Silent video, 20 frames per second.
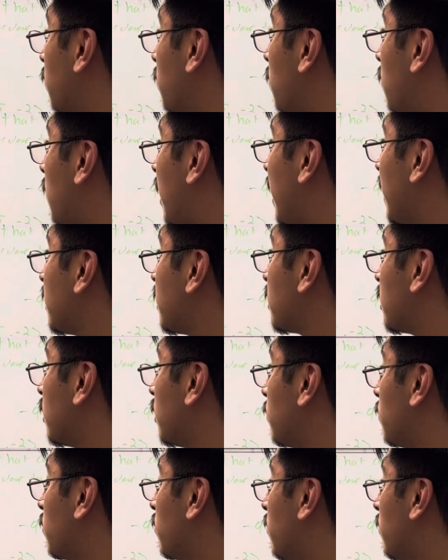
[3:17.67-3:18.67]
minus
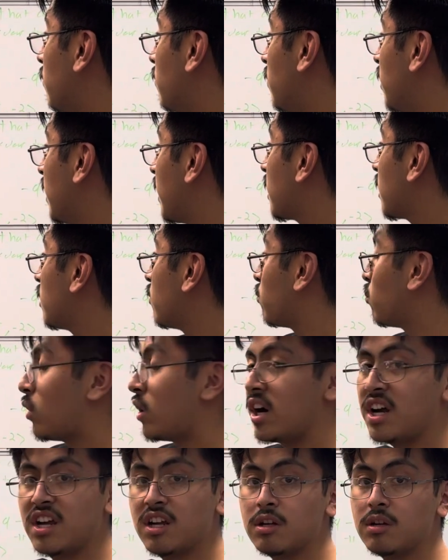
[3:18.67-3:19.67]
negative
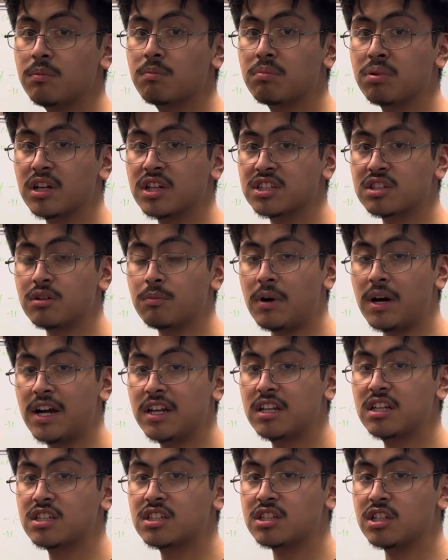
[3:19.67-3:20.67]
y plus a
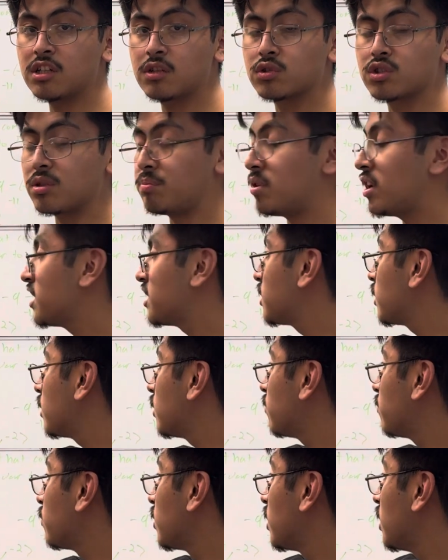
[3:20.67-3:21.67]
minus equals a positive.